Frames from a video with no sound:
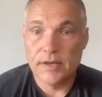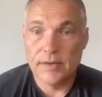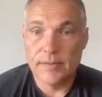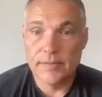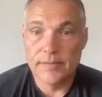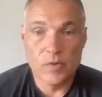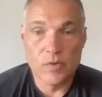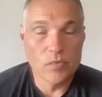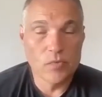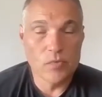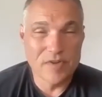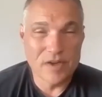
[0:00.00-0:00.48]
I
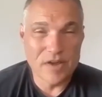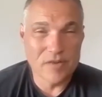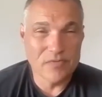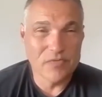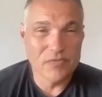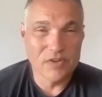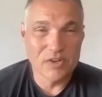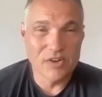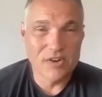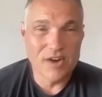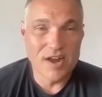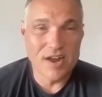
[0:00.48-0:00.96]
mean, we've got to
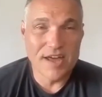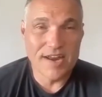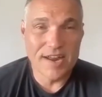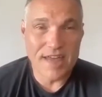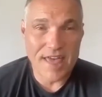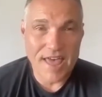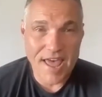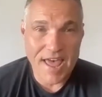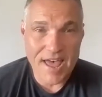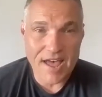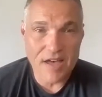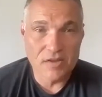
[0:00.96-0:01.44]
figure
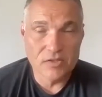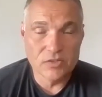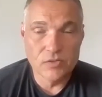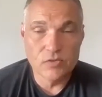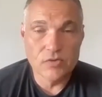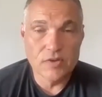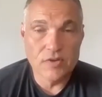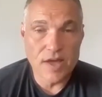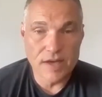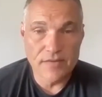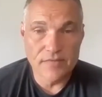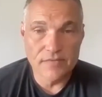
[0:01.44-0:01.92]
out how
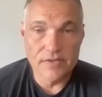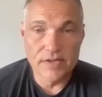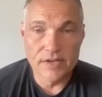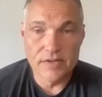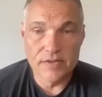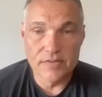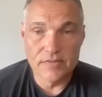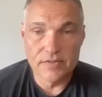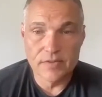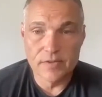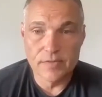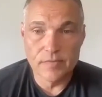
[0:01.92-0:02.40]
to
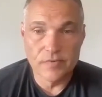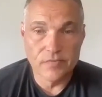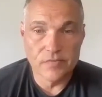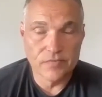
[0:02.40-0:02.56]
navigate them.